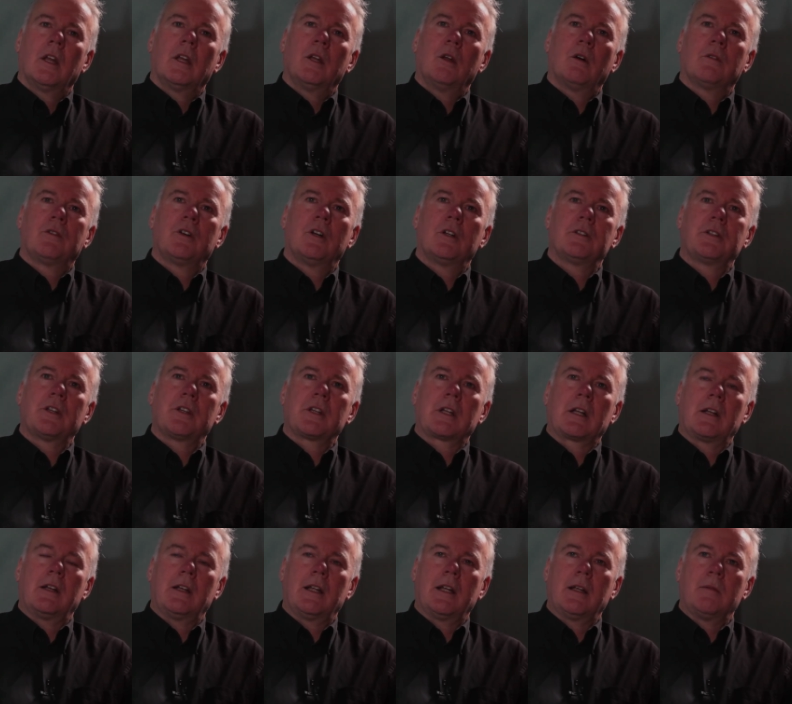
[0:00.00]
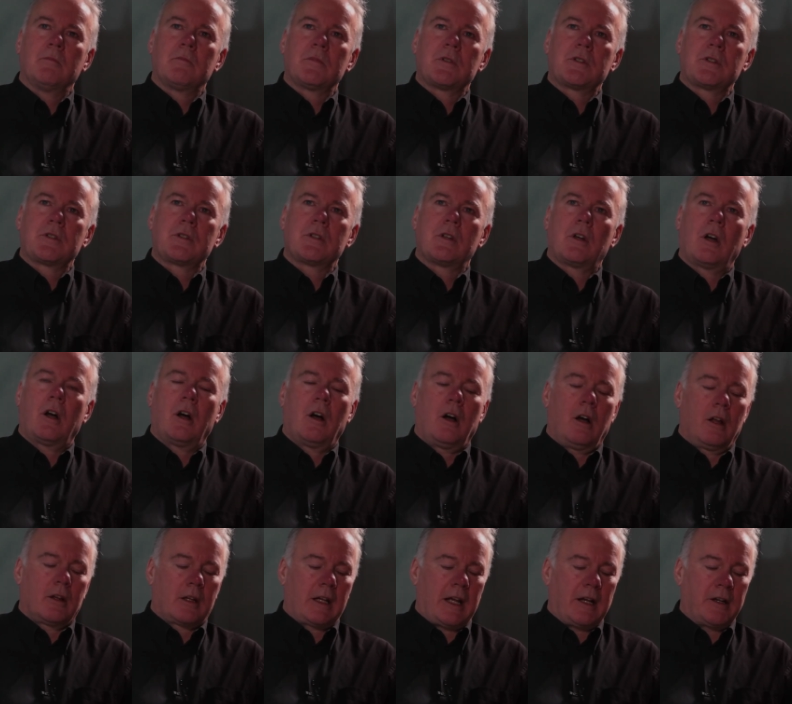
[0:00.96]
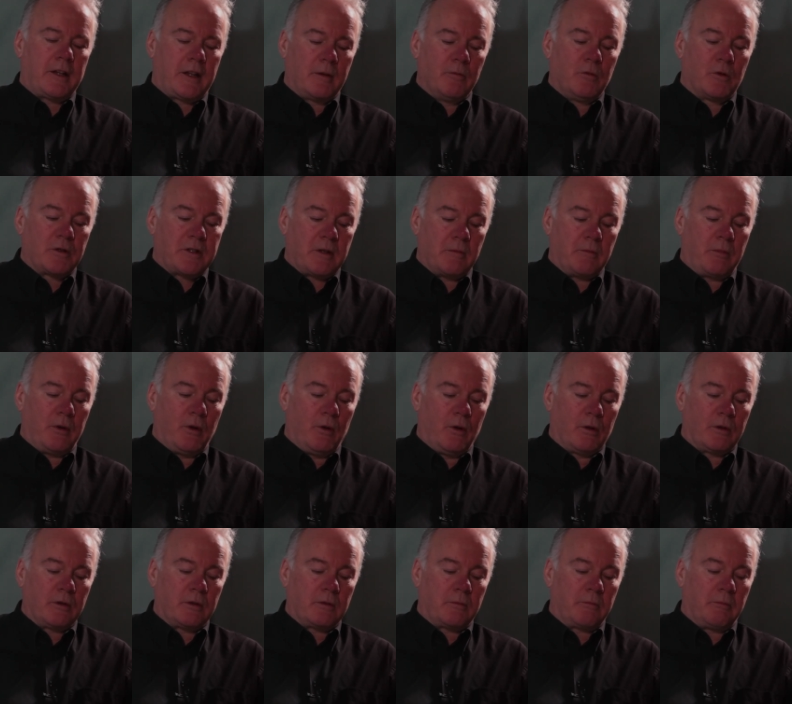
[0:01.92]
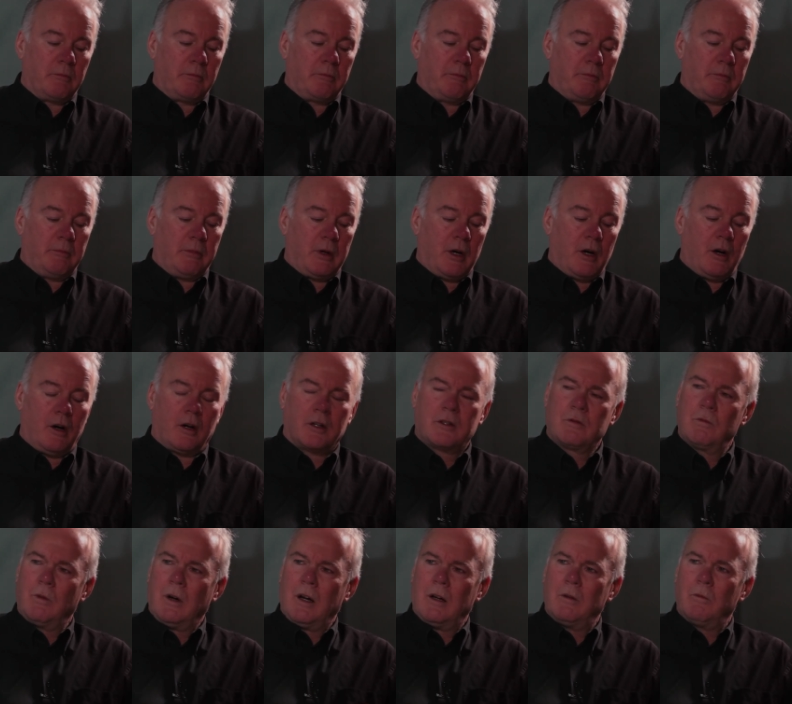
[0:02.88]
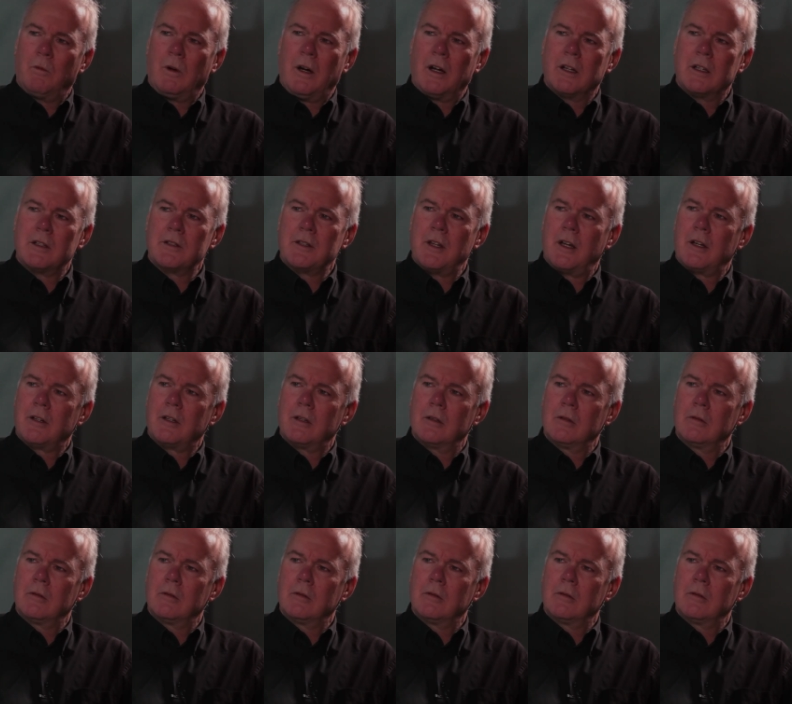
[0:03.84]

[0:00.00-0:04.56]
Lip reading: Now I've heard that the claims are kind of the most important part. Why is that?